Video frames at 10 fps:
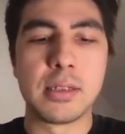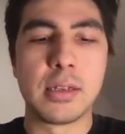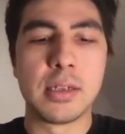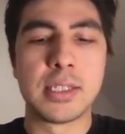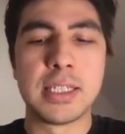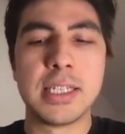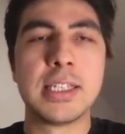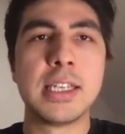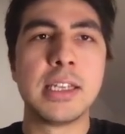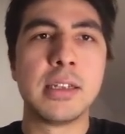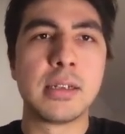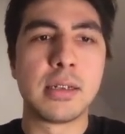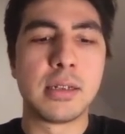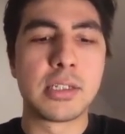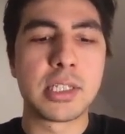uh, CD
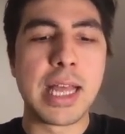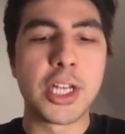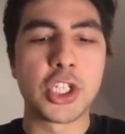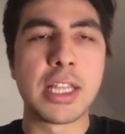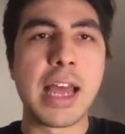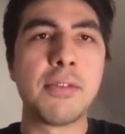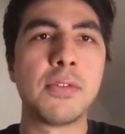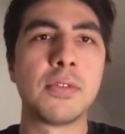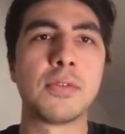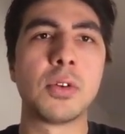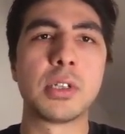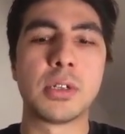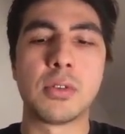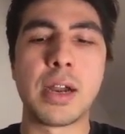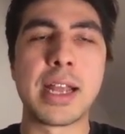slash dev folder,
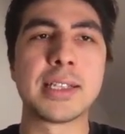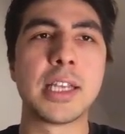right, as a